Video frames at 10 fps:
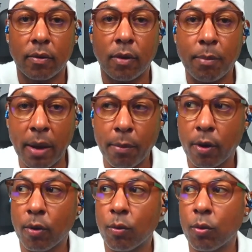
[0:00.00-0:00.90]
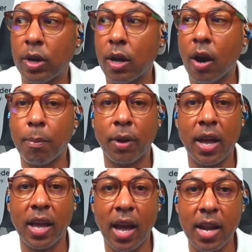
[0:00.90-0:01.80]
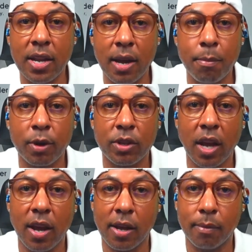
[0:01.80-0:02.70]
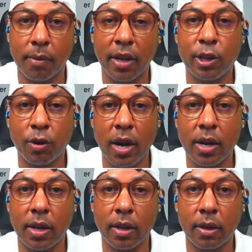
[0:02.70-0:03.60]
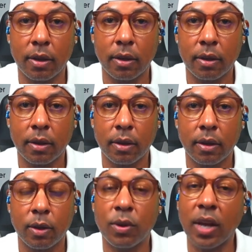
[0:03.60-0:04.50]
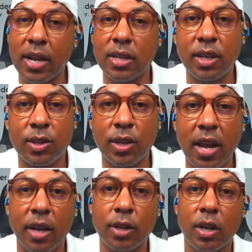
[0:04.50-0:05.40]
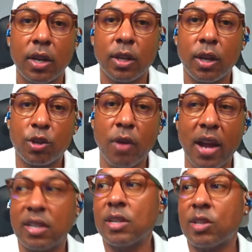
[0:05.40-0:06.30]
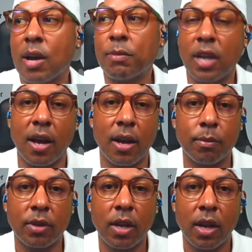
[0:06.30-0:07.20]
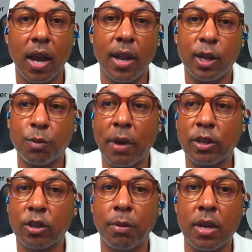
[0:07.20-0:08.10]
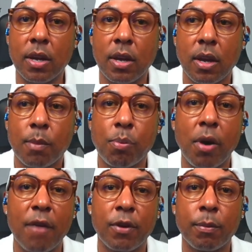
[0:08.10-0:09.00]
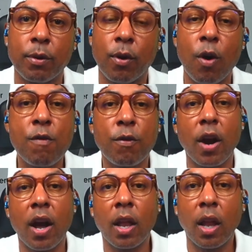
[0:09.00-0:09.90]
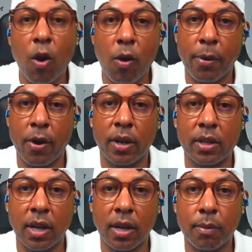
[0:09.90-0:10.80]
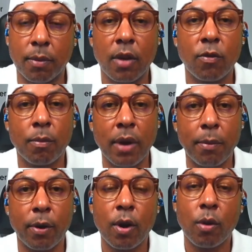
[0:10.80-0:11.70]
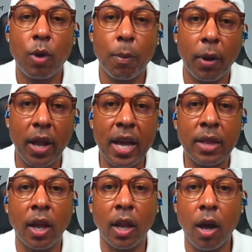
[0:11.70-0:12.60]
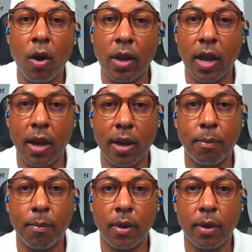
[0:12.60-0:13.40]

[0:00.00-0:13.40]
Remember, we are playing a numbers game in trading. You can't just take your strategy sometimes and expect to be profitable over a long period of time. Remember, we're playing the long game.